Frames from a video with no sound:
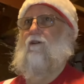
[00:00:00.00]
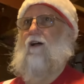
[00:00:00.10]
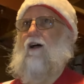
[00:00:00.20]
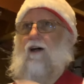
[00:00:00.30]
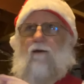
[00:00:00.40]

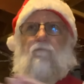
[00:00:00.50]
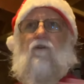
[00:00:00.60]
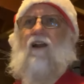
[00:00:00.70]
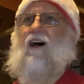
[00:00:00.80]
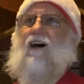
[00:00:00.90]
I'm
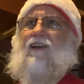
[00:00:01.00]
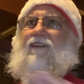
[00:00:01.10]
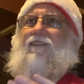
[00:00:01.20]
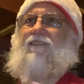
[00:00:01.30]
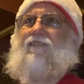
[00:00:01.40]
not
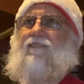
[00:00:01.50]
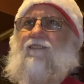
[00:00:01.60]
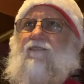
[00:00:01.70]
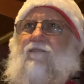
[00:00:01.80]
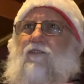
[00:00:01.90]

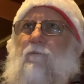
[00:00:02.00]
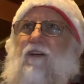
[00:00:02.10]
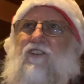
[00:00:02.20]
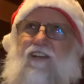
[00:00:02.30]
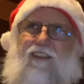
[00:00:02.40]

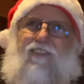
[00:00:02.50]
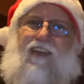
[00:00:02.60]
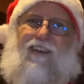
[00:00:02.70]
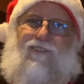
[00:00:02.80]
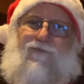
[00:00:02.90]
commissioning
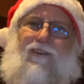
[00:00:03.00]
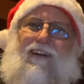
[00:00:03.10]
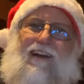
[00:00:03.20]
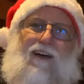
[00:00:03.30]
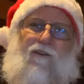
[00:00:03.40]
things right
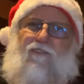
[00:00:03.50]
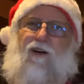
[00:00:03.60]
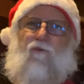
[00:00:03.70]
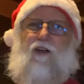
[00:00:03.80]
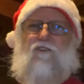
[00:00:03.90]
now. I've
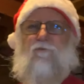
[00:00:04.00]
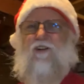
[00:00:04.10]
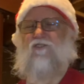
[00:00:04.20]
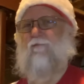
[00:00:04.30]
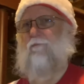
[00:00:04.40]
got way too
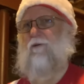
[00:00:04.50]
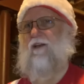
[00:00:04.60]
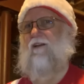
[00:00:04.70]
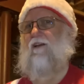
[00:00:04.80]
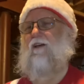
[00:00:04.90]
much on my
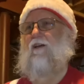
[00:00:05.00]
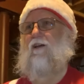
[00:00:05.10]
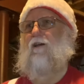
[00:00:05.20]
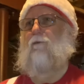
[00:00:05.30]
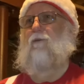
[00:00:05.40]
plate.
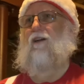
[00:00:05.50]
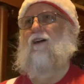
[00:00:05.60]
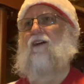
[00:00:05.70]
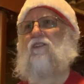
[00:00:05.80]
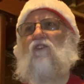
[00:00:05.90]
But
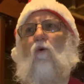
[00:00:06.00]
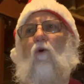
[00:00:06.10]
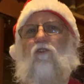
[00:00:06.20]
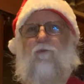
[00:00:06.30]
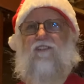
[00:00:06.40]
guys,
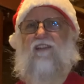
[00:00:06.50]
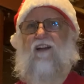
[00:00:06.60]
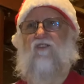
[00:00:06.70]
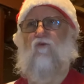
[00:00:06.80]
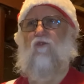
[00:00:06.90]
welcome to
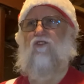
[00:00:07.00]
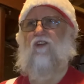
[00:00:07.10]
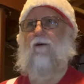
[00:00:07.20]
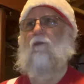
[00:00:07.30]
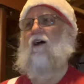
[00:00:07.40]
Santa's
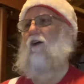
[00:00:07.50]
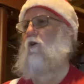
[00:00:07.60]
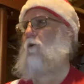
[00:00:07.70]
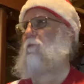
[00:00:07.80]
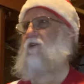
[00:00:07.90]
Workshop. I
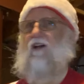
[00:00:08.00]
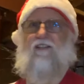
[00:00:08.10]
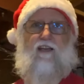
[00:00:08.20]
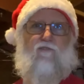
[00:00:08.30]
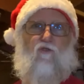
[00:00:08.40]
hope you guys
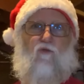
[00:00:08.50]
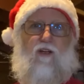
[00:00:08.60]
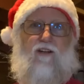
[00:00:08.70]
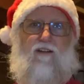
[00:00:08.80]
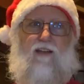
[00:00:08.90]
have a
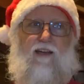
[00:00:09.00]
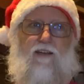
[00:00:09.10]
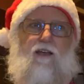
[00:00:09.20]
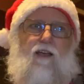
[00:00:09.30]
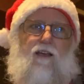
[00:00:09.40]
great day.
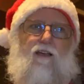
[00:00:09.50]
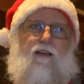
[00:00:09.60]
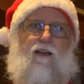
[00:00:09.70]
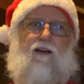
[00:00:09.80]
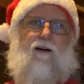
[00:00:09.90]

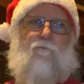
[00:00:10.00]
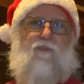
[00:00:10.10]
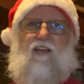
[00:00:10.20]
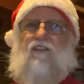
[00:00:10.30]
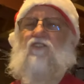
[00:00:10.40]

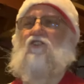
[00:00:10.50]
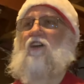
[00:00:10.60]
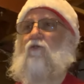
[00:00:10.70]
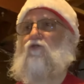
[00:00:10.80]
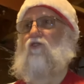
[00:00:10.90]
Yes, the
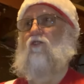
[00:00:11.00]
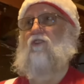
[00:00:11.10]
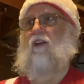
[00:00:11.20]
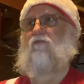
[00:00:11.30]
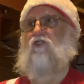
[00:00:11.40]
channel is Dark
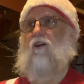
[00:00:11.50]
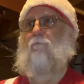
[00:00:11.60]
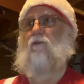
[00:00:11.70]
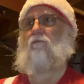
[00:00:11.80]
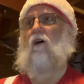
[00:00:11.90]
Dave Shop.